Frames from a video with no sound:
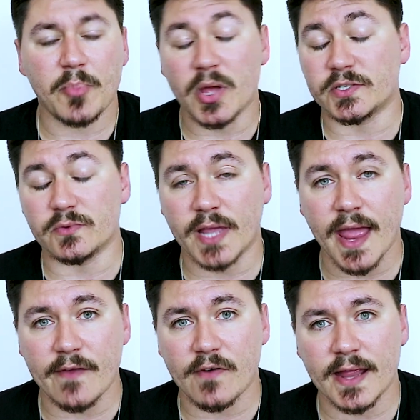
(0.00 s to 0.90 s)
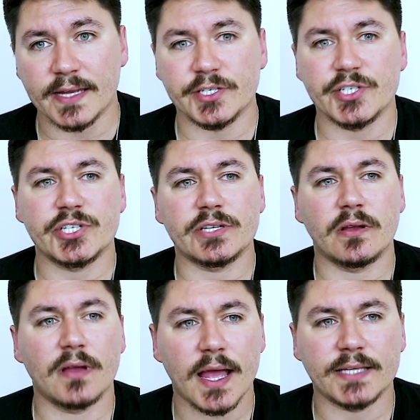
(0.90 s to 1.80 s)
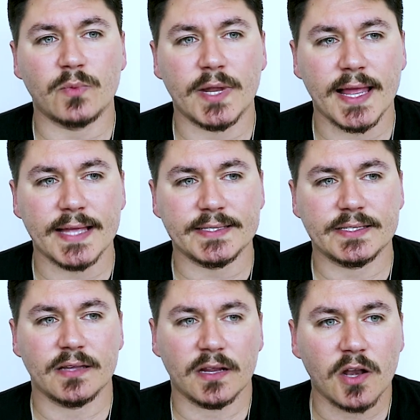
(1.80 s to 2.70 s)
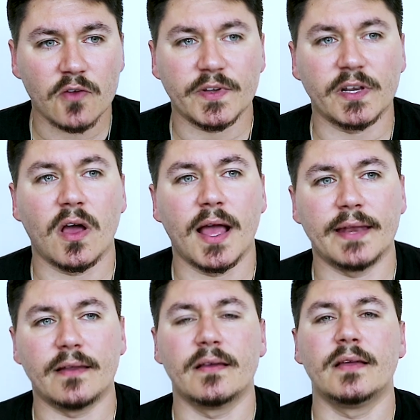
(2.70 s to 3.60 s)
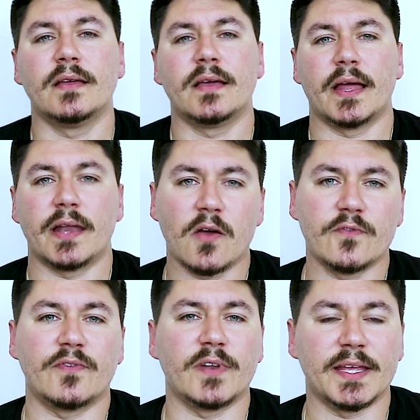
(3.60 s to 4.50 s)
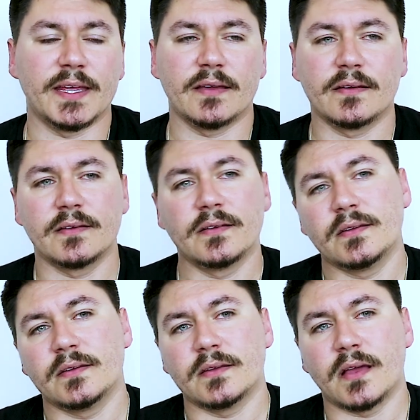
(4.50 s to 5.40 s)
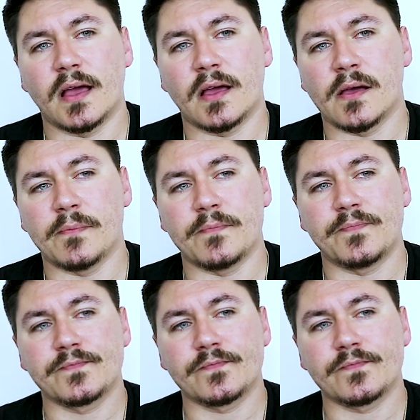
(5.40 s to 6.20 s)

personal care range, as well as a clothing line, and hopefully a